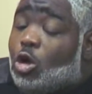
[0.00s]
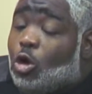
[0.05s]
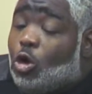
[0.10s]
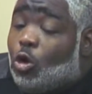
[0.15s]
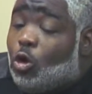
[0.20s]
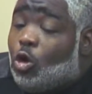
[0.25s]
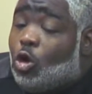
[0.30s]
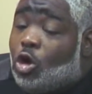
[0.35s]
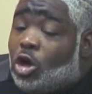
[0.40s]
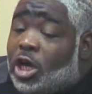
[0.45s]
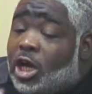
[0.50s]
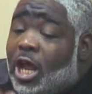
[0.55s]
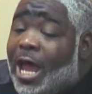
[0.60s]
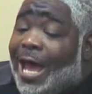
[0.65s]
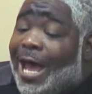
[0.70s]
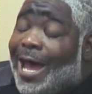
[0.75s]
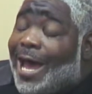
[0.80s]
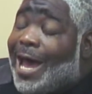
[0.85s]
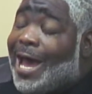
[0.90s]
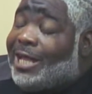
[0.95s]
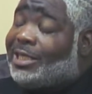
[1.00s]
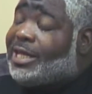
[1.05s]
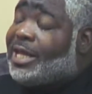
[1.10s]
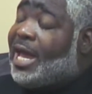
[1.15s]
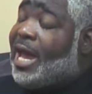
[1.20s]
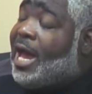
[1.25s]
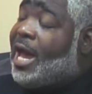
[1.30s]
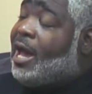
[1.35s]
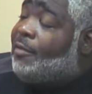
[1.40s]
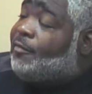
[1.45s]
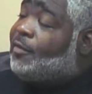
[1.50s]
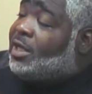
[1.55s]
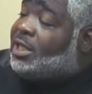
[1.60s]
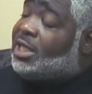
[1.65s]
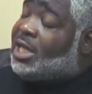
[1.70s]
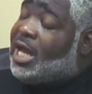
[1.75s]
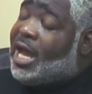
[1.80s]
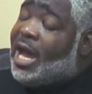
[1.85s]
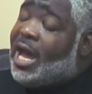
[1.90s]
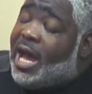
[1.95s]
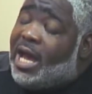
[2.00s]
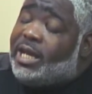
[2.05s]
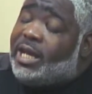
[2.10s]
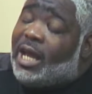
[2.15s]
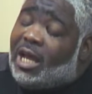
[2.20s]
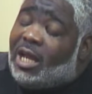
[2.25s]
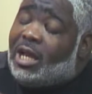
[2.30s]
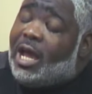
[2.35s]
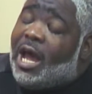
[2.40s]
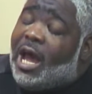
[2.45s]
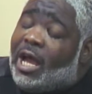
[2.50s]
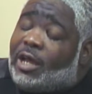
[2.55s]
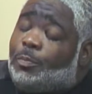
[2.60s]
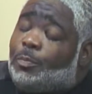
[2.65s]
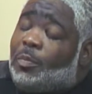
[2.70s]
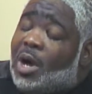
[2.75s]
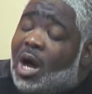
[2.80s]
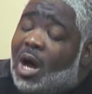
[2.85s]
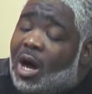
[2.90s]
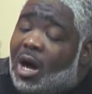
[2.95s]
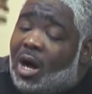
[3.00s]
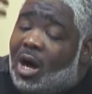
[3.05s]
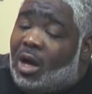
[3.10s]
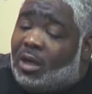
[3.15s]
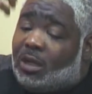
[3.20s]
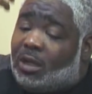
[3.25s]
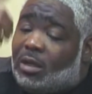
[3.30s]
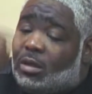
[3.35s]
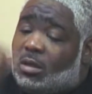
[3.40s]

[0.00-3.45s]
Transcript: Hur had to have a jihad al-akbar.